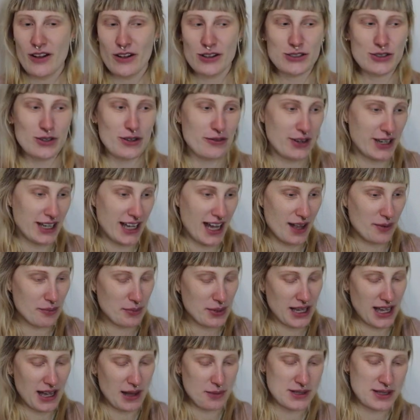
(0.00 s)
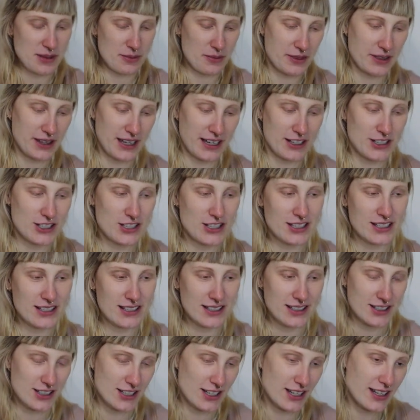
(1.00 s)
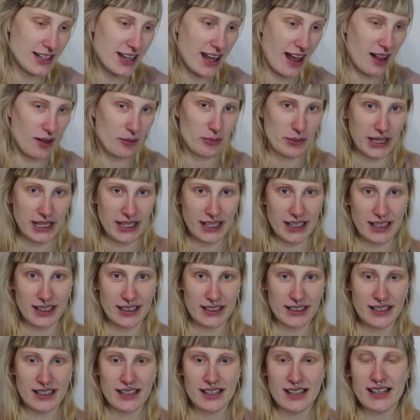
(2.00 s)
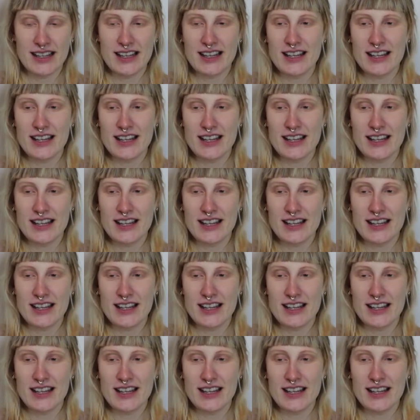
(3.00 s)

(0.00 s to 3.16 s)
Also, if I can't pick up something, she can help me, and